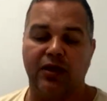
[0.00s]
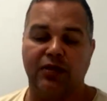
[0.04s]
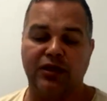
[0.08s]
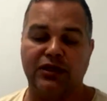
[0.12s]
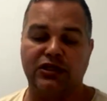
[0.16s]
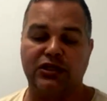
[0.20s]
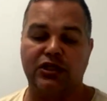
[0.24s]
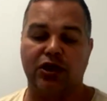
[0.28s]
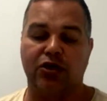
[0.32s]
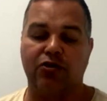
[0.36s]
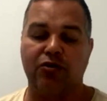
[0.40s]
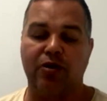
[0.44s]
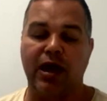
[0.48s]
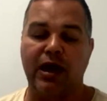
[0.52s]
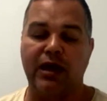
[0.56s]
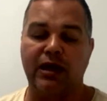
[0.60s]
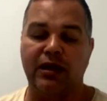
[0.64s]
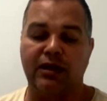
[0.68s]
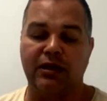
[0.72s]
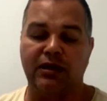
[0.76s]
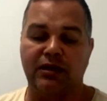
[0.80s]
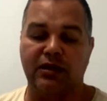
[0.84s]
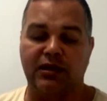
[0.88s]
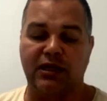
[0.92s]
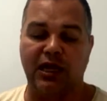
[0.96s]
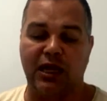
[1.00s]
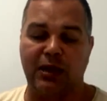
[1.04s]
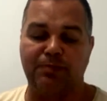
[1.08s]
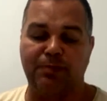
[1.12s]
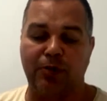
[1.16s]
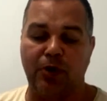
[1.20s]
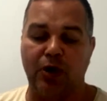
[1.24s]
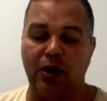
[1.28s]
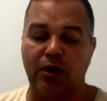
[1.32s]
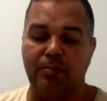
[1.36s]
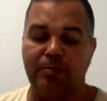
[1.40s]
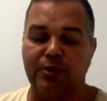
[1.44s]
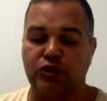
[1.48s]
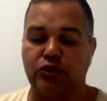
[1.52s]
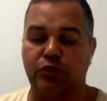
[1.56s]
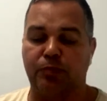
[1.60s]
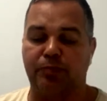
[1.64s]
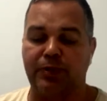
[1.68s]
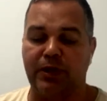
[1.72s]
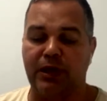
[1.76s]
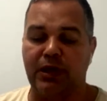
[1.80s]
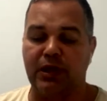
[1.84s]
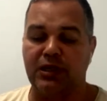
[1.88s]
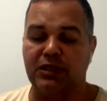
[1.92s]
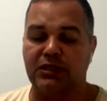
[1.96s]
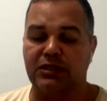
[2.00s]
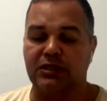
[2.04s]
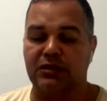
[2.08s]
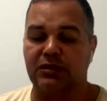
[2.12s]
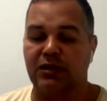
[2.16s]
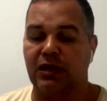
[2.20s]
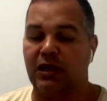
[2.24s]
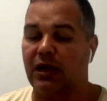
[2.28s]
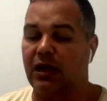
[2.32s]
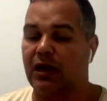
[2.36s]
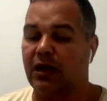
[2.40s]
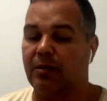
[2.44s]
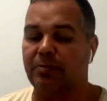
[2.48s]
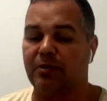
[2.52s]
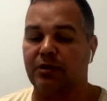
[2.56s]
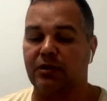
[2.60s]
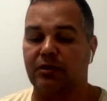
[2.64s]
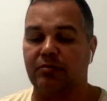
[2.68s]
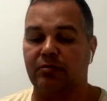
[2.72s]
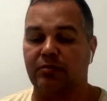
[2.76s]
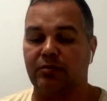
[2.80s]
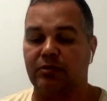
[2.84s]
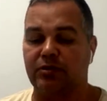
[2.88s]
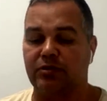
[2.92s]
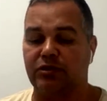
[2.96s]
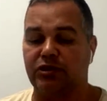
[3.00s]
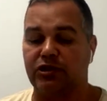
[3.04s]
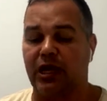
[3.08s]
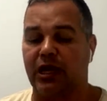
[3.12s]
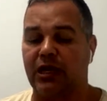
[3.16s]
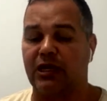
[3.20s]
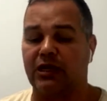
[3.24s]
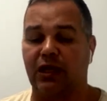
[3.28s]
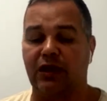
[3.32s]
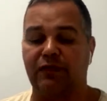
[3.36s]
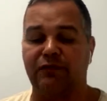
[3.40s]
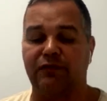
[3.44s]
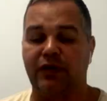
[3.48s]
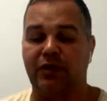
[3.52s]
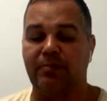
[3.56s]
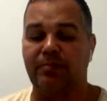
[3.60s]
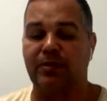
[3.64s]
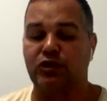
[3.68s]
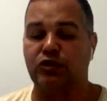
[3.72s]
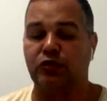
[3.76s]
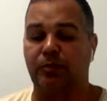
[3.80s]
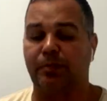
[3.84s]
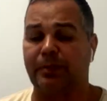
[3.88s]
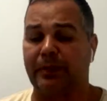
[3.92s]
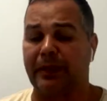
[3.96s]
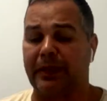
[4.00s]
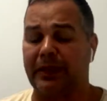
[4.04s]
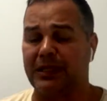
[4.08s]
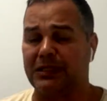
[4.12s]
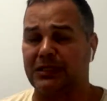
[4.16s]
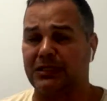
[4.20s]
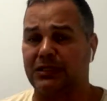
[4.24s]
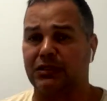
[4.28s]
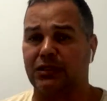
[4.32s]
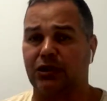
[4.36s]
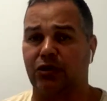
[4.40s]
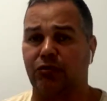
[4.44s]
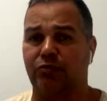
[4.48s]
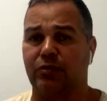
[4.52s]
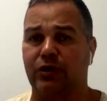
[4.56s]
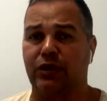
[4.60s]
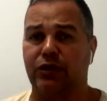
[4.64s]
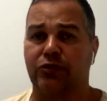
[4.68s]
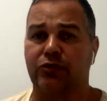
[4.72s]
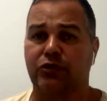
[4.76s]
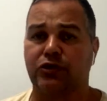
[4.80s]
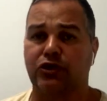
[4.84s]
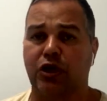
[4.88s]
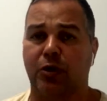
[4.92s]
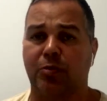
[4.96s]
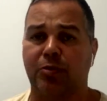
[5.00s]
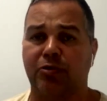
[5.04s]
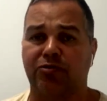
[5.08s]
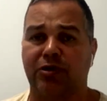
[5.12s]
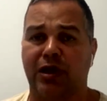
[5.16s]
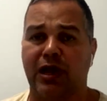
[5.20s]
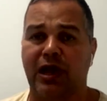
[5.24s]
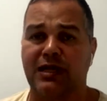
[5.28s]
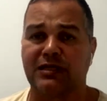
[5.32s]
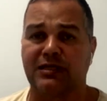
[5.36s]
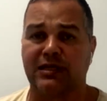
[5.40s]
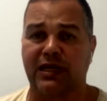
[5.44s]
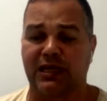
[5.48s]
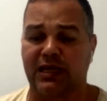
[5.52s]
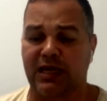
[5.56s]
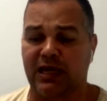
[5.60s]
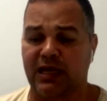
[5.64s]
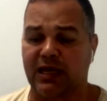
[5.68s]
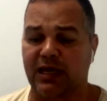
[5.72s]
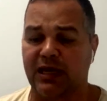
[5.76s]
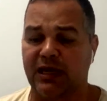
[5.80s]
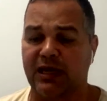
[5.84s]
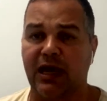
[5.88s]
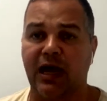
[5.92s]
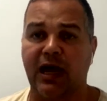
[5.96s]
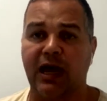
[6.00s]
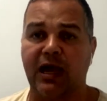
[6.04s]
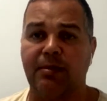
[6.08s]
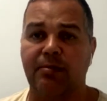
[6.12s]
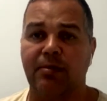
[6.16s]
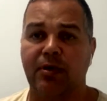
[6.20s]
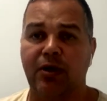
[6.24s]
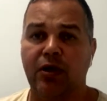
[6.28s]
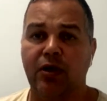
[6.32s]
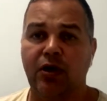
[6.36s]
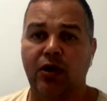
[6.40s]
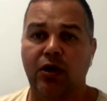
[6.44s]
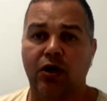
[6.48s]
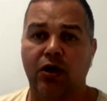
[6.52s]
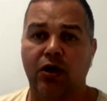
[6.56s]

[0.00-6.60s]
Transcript: This is a great kick by Mitchell Pearce. Um, Jake Cluthan and Mitchell Pearce did a really good job with regards to their kicking game